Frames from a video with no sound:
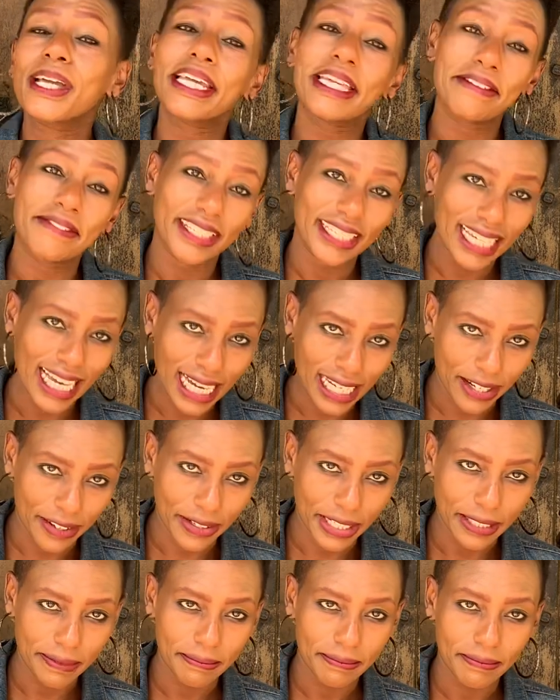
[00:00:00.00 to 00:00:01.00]
are even angry.
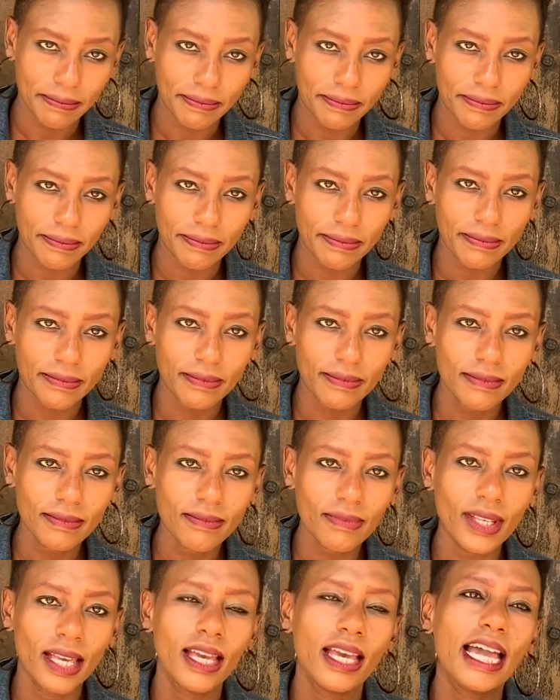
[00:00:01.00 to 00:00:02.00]

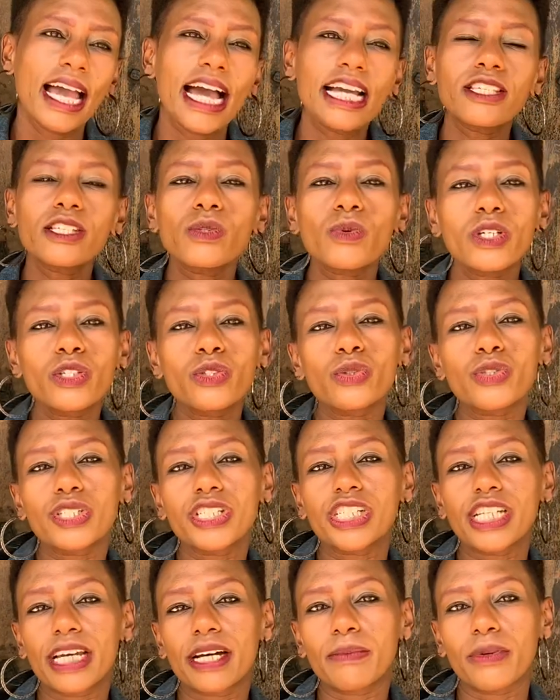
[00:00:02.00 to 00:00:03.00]
I just want to
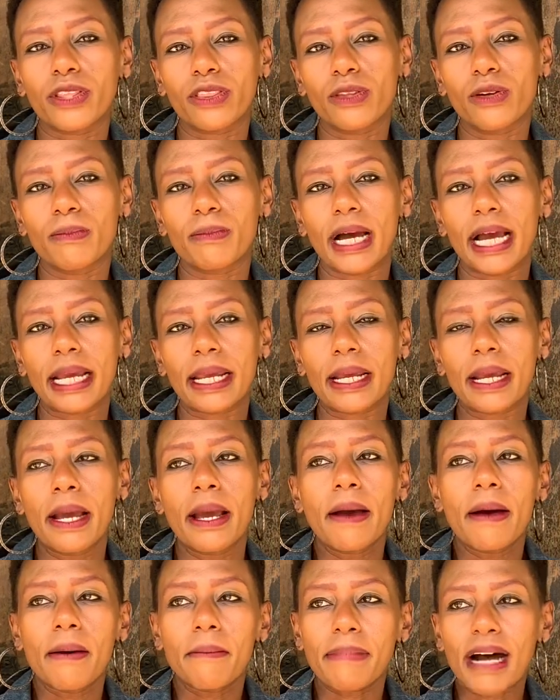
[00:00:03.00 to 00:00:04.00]
share with you my
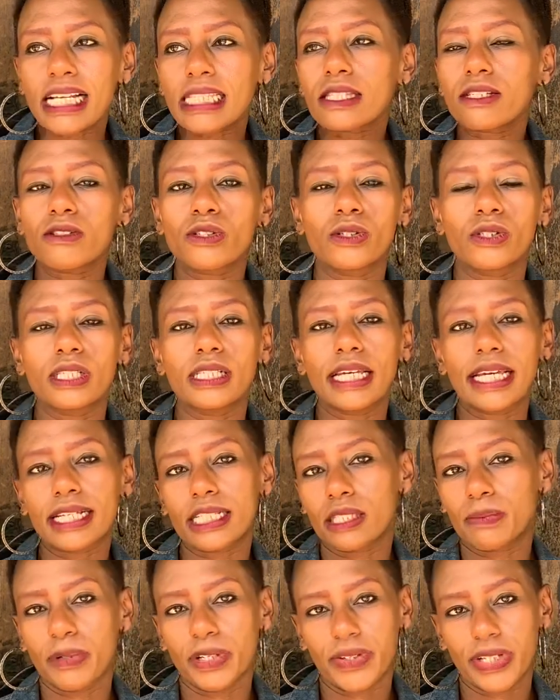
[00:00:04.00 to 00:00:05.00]
personal
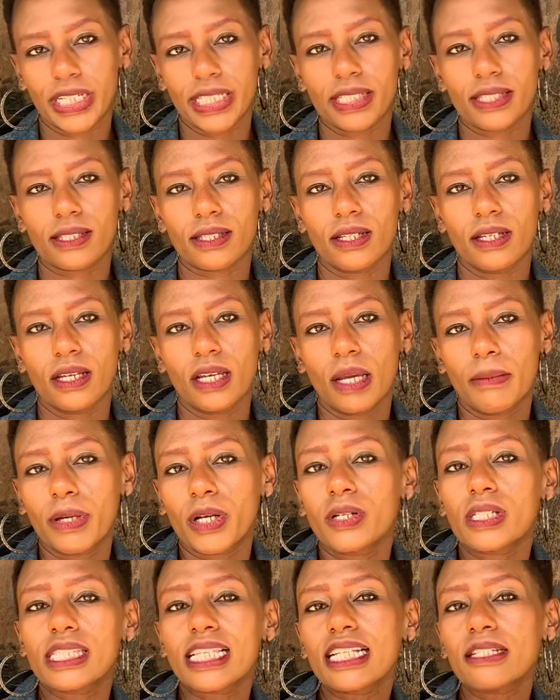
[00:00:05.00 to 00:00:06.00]
experience
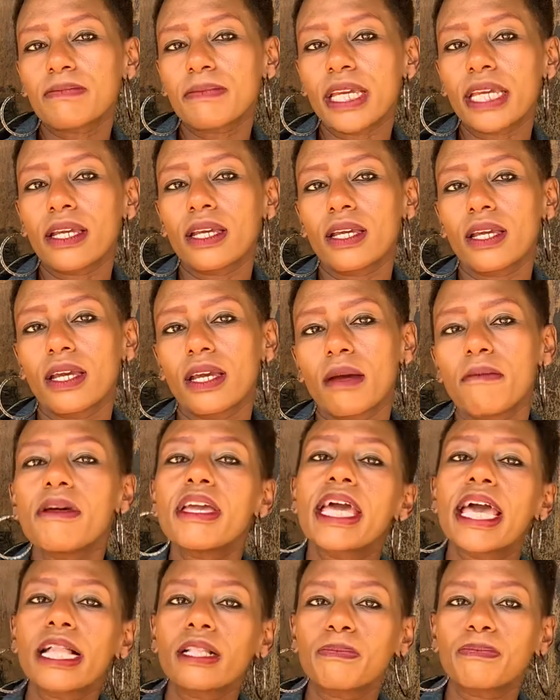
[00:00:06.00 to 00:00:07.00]
because that may, may
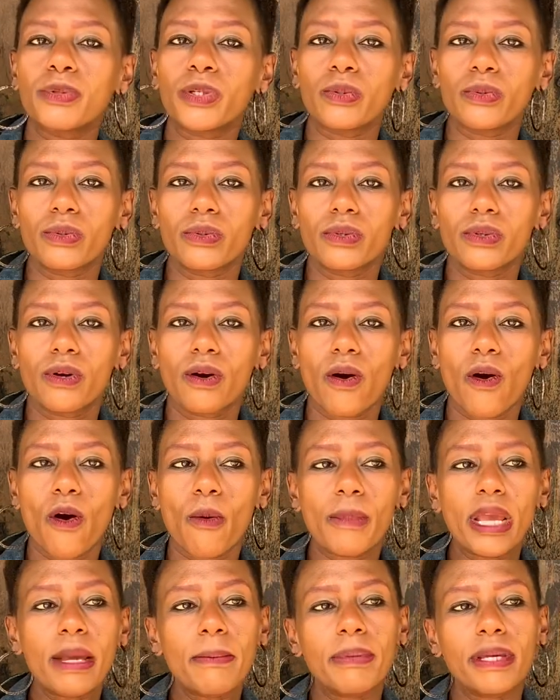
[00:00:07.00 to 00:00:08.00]
help you or
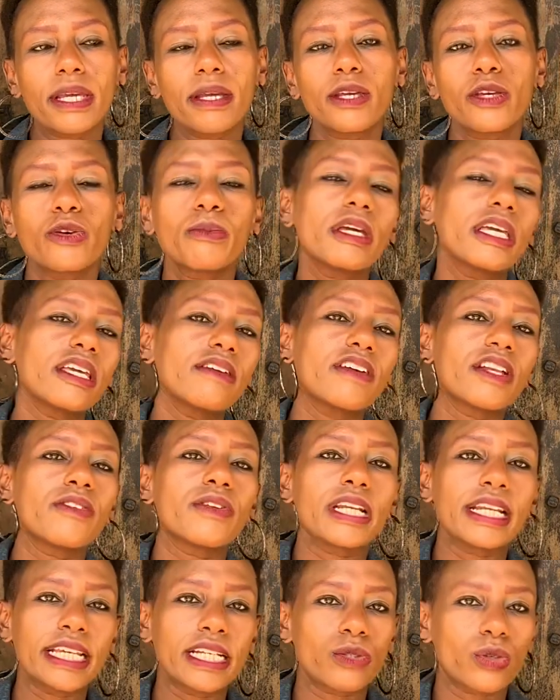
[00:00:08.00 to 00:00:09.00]
maybe you may even
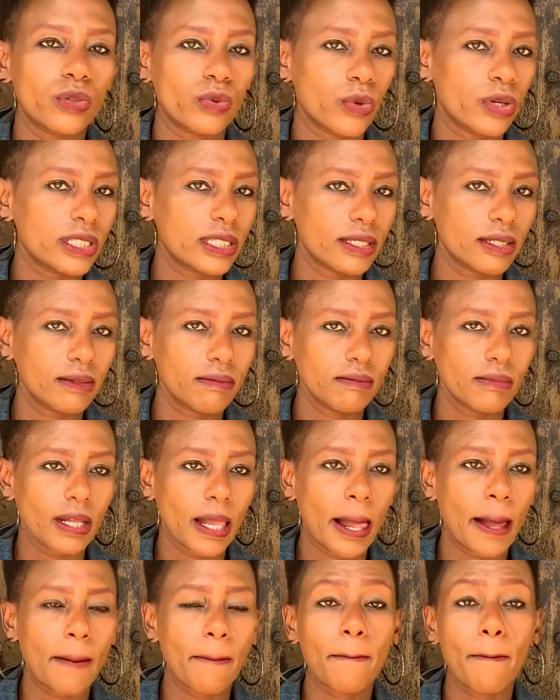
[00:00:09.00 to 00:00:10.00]
relate with what
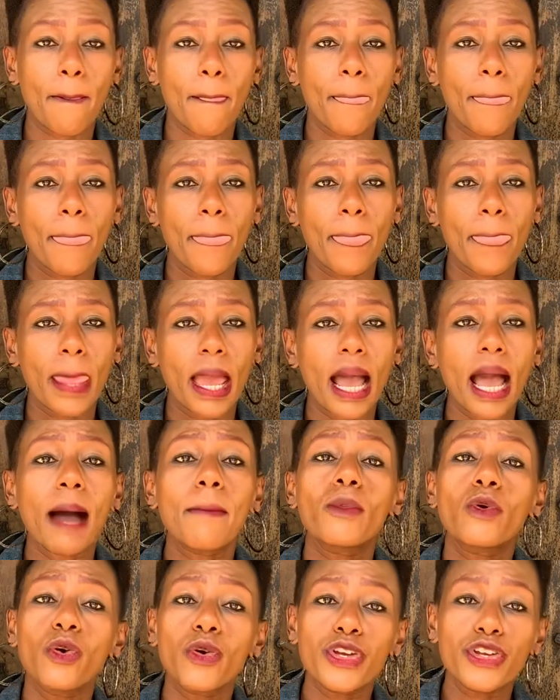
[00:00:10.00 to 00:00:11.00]
um,
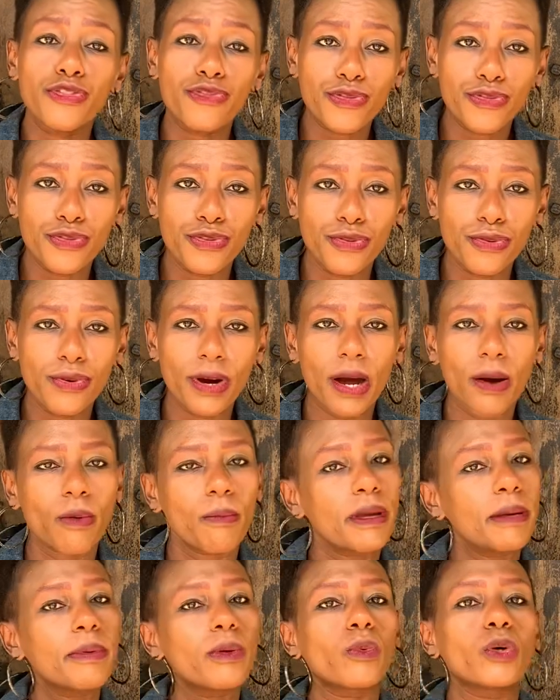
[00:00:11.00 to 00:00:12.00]
I'm going through or
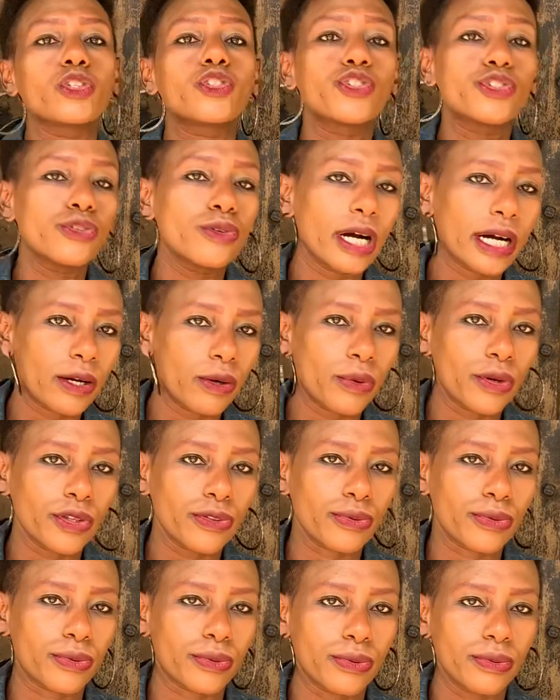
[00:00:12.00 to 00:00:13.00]
maybe what you are going
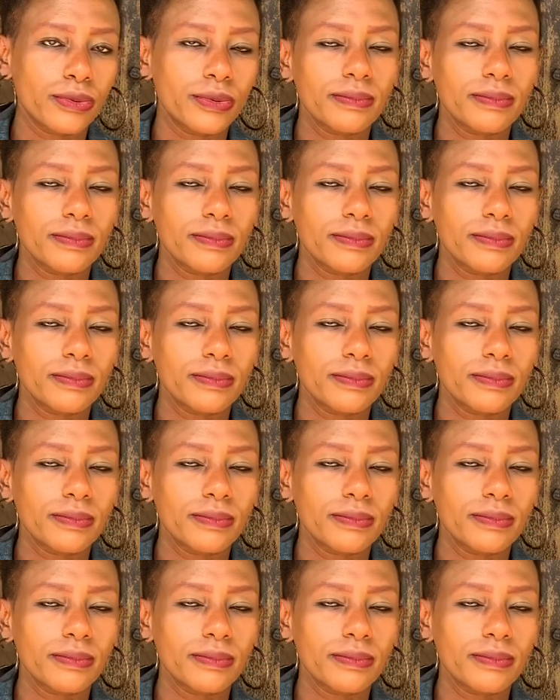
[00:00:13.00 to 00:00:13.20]
through.